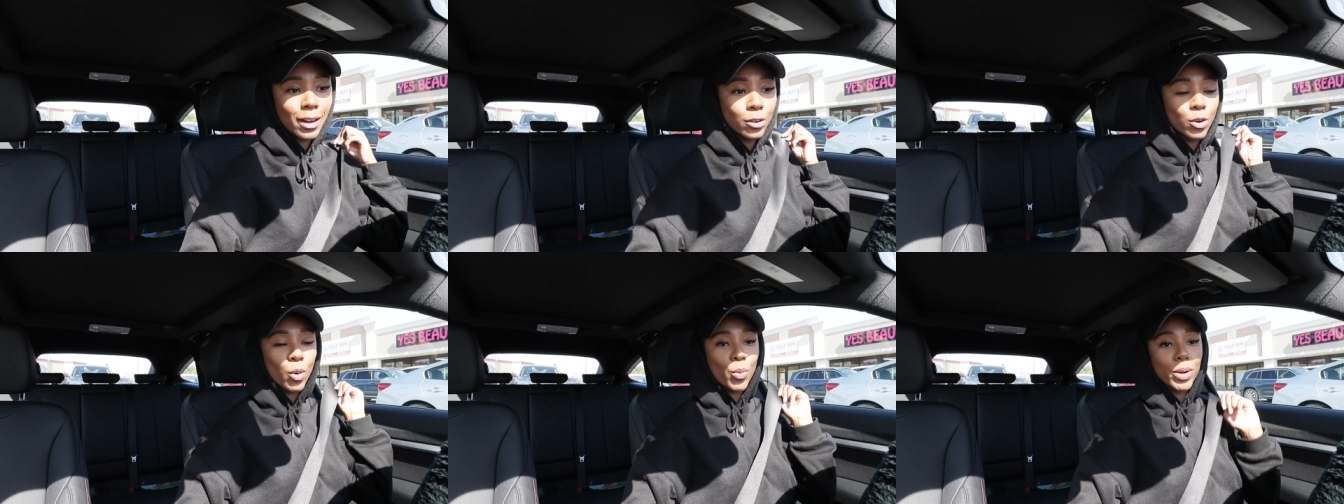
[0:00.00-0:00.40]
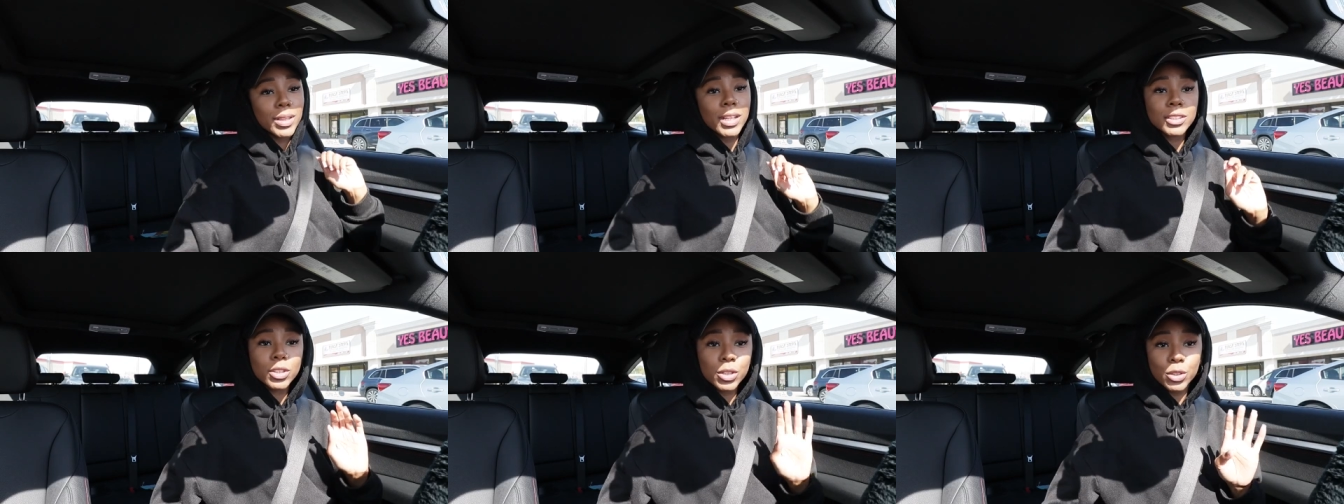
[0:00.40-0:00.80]
I don't know
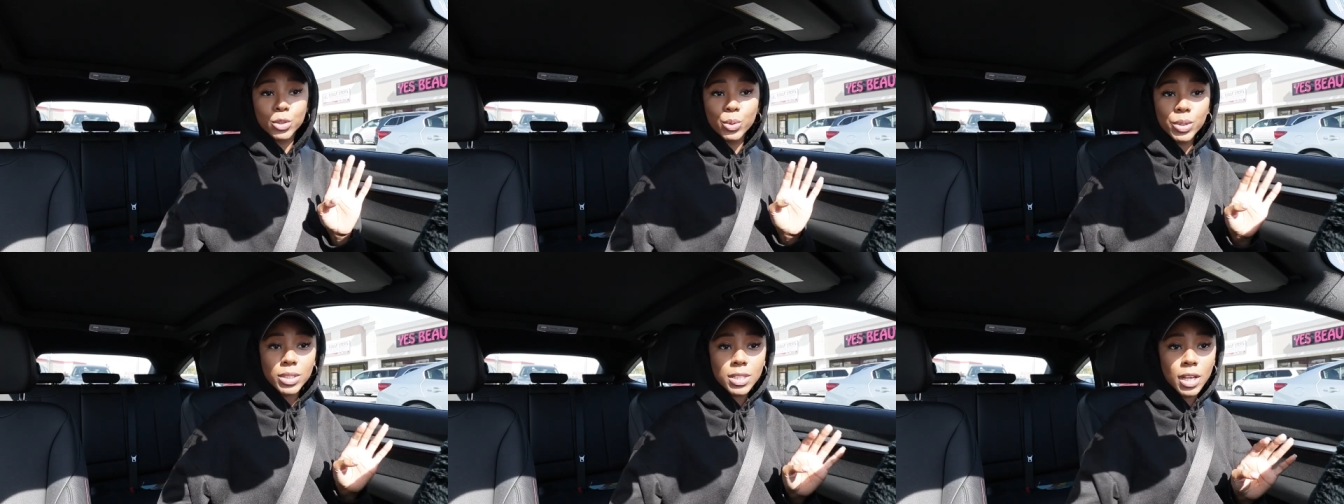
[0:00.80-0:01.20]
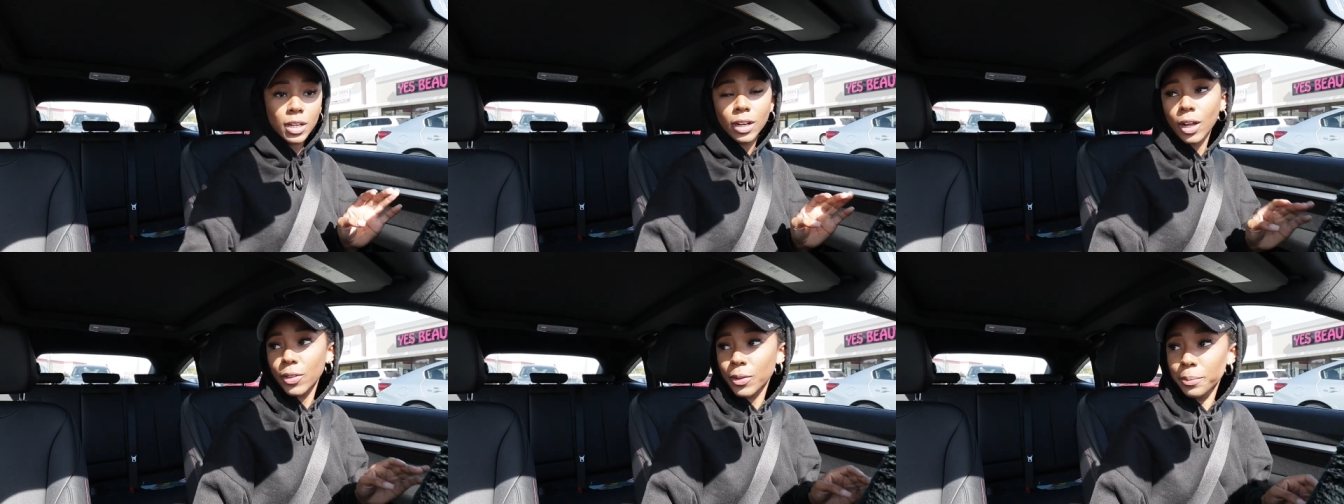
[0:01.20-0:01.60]
when they started doing
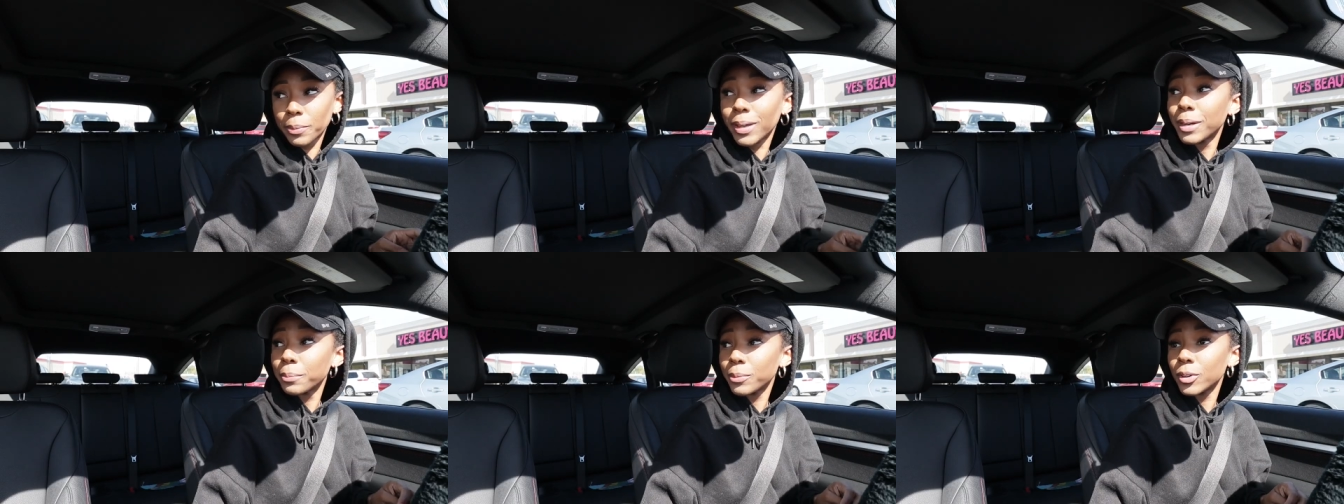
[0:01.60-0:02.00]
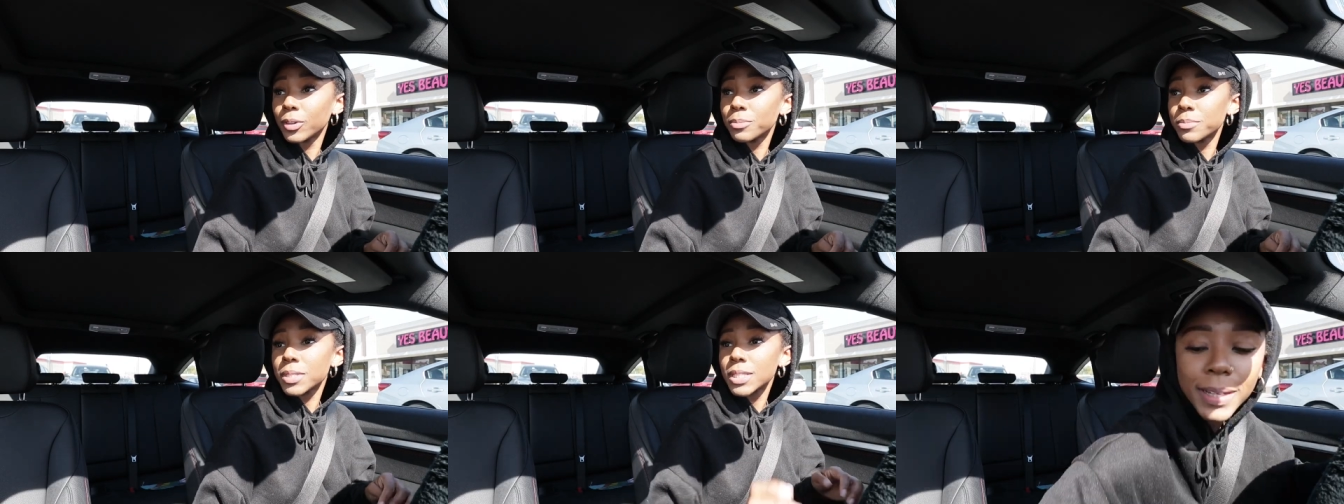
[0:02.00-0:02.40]
$10
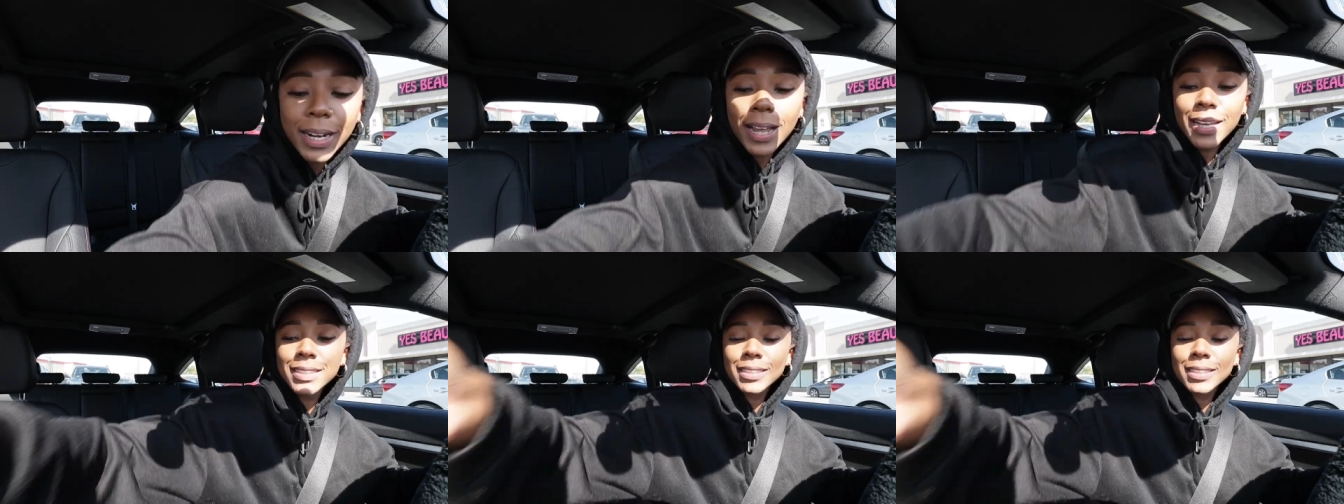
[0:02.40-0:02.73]
minimum, and I